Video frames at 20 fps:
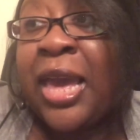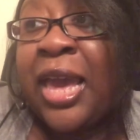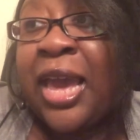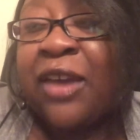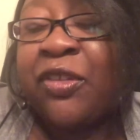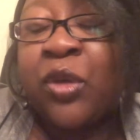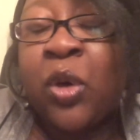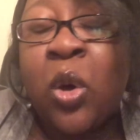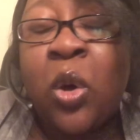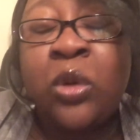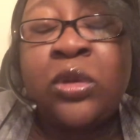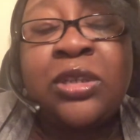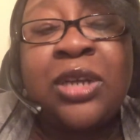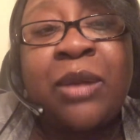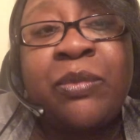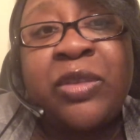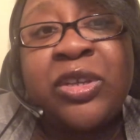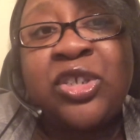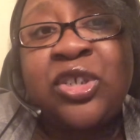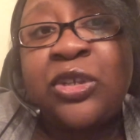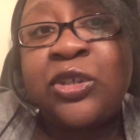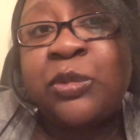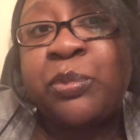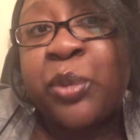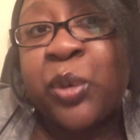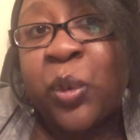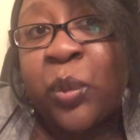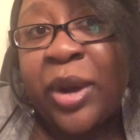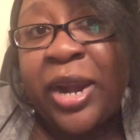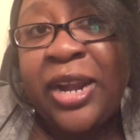And the whole time that she's
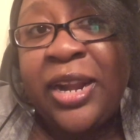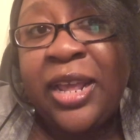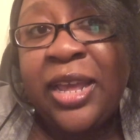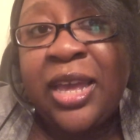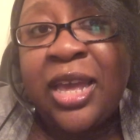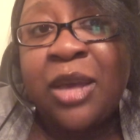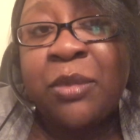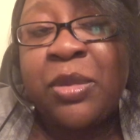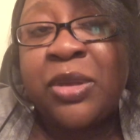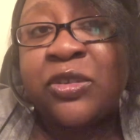berating him,